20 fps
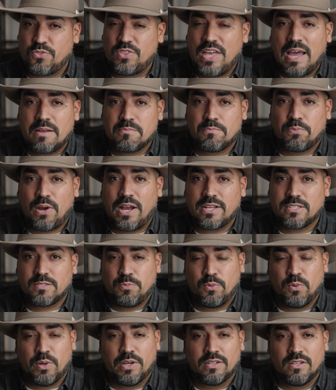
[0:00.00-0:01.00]
that price
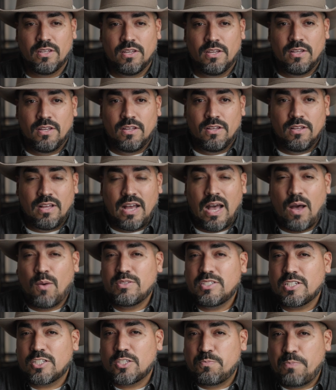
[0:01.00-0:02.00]
point, I
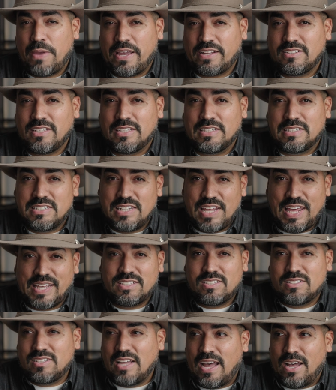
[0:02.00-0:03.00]
was expecting
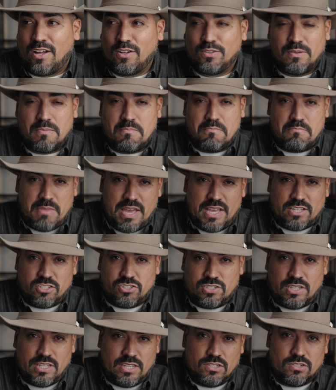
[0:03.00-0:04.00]
textiled
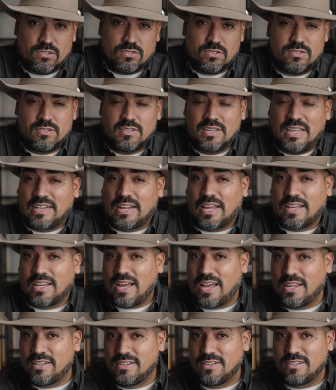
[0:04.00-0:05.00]
mesh innards, and I
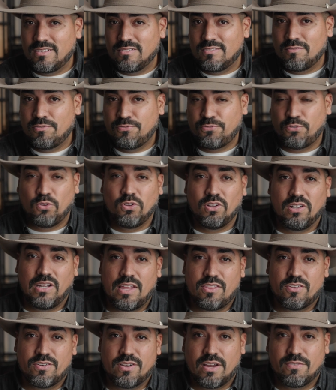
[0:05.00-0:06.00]
got full
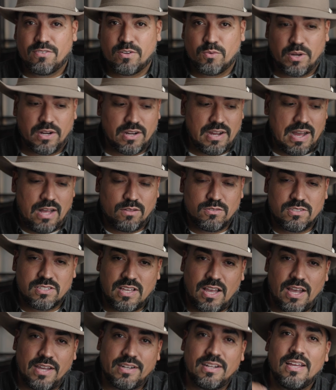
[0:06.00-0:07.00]
leather everywhere,
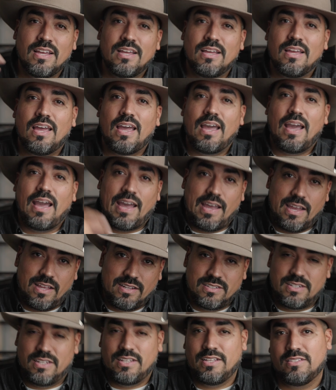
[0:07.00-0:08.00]
outside
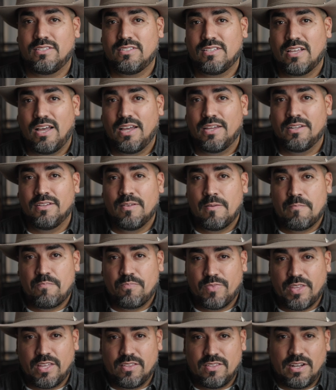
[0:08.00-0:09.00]
and inside,
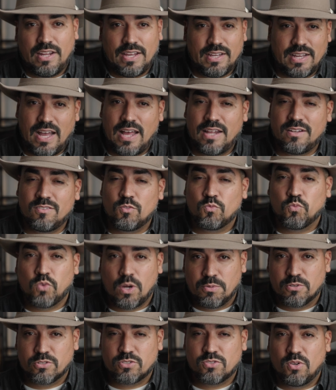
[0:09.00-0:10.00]
and then I got
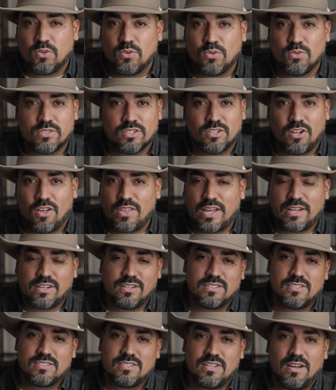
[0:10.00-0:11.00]
rubber soles and all that
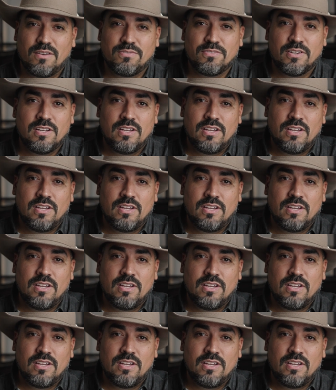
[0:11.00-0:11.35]
good stuff.